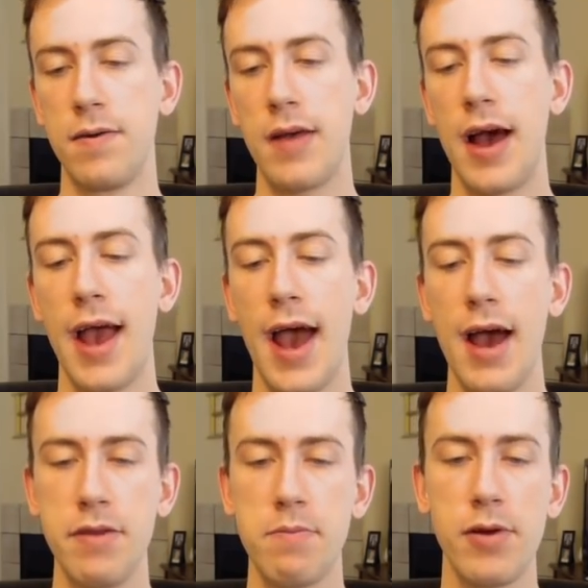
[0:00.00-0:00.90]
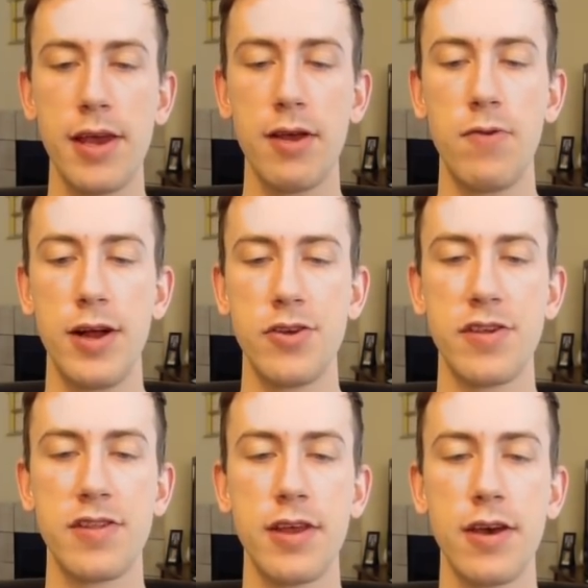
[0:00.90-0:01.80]
I have to bring in
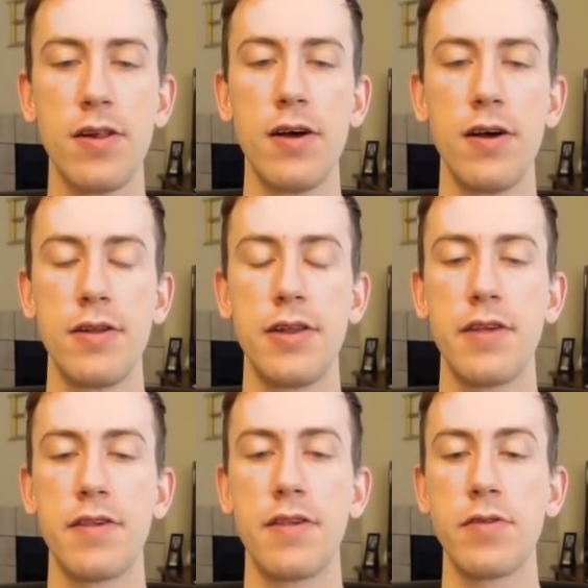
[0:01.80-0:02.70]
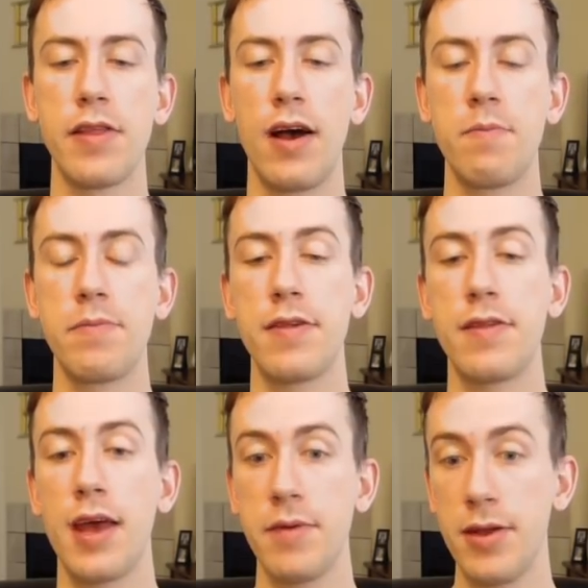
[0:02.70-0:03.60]
Registeel to soak up this
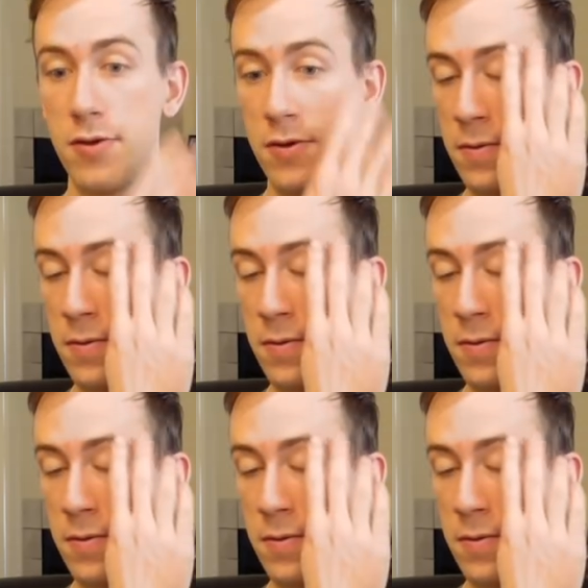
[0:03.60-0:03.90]
damage.